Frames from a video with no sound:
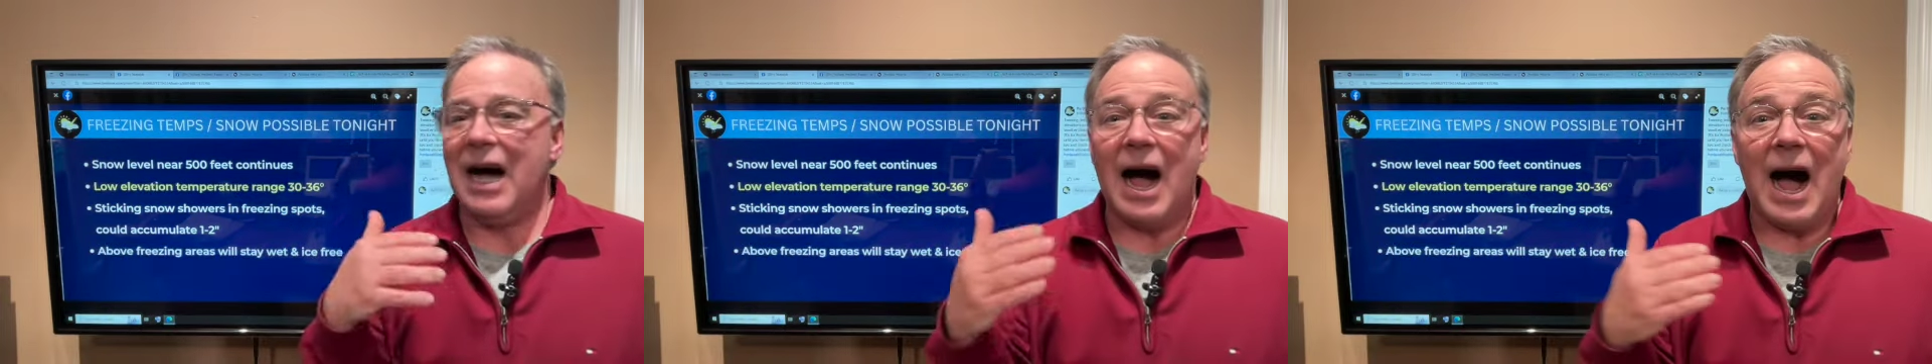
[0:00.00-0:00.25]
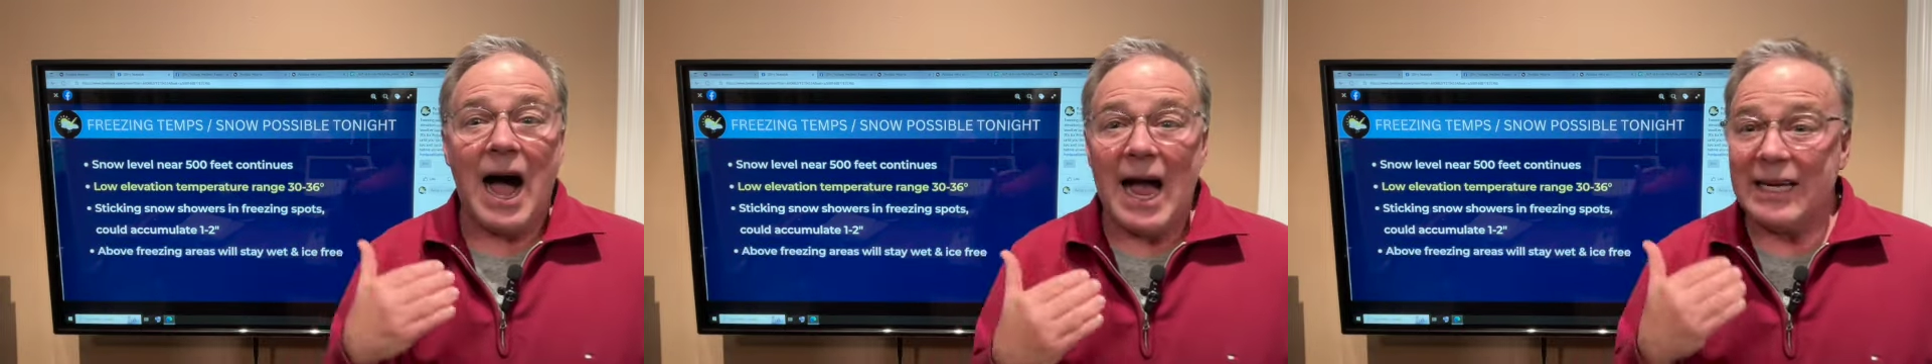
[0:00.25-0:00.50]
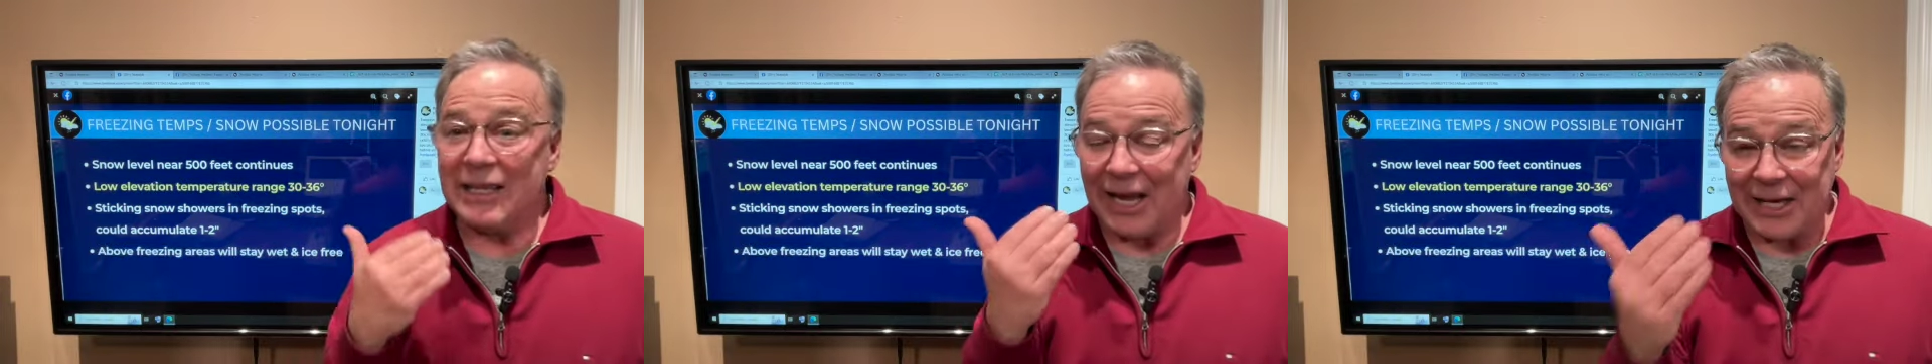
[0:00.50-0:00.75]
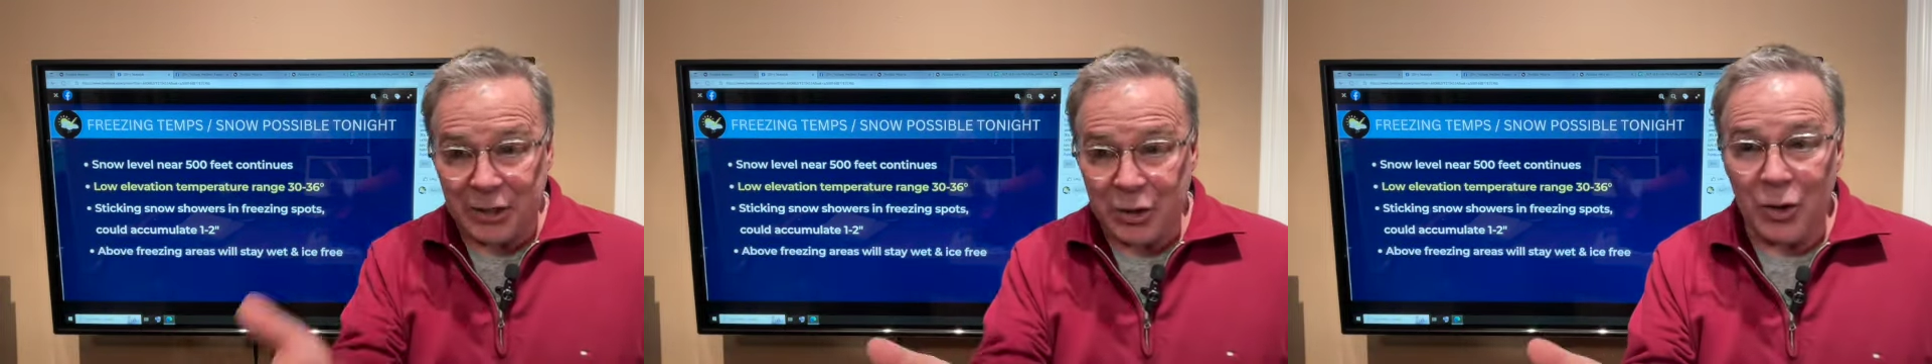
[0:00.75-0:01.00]
I,
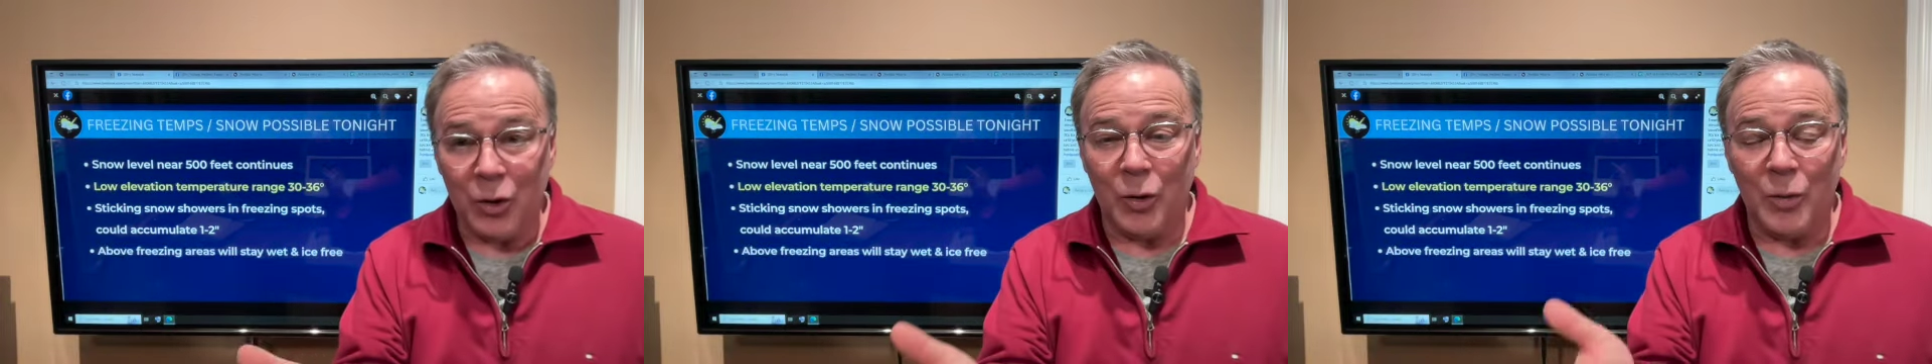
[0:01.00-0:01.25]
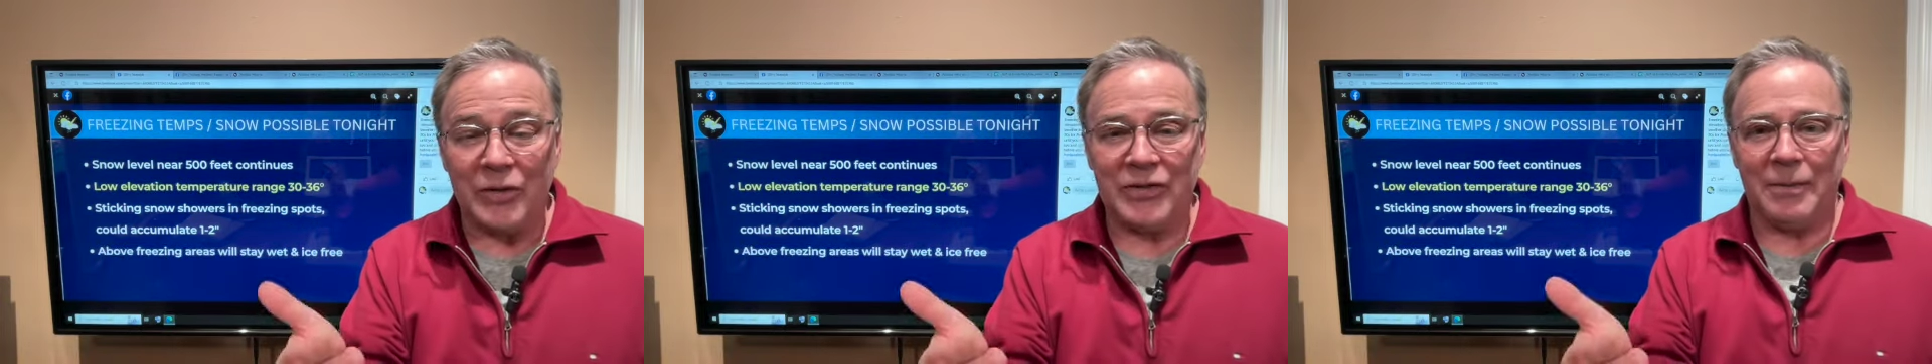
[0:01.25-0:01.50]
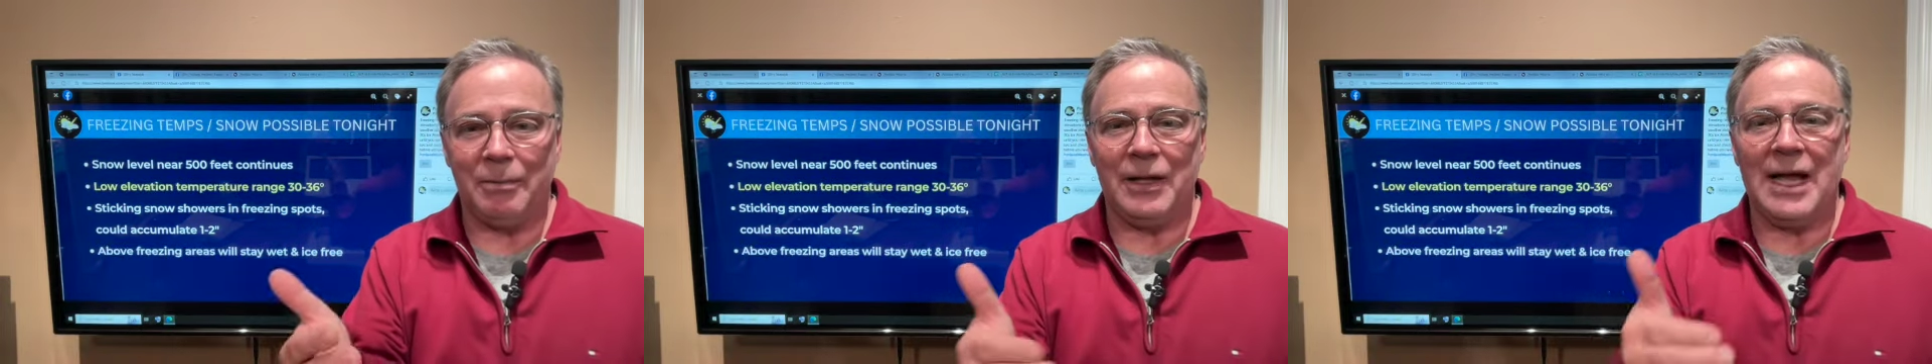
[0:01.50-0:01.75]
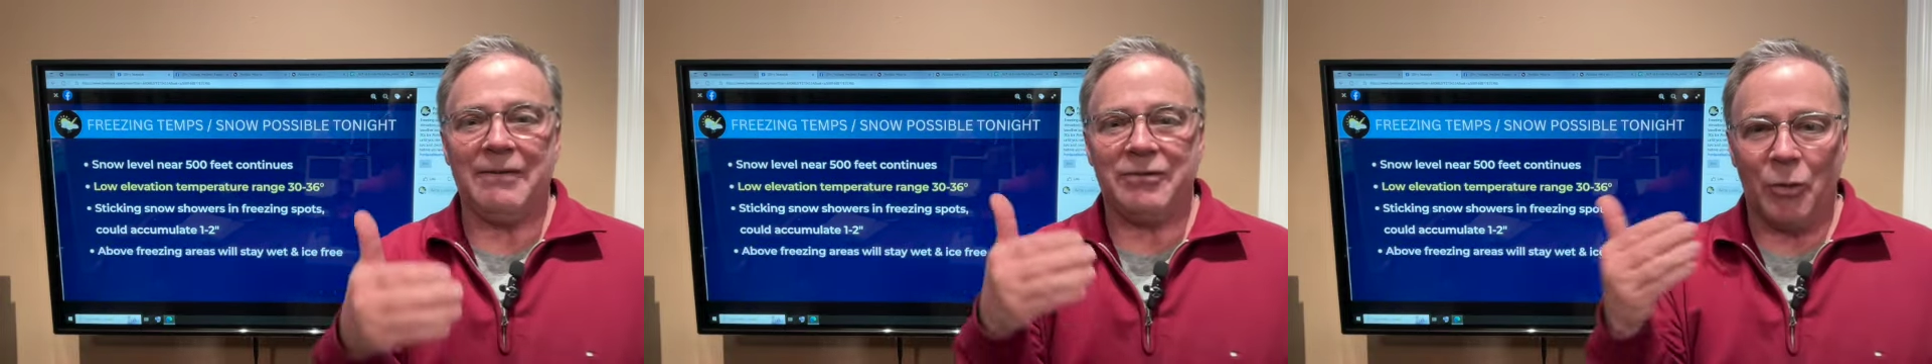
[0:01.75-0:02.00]
like you, will simply have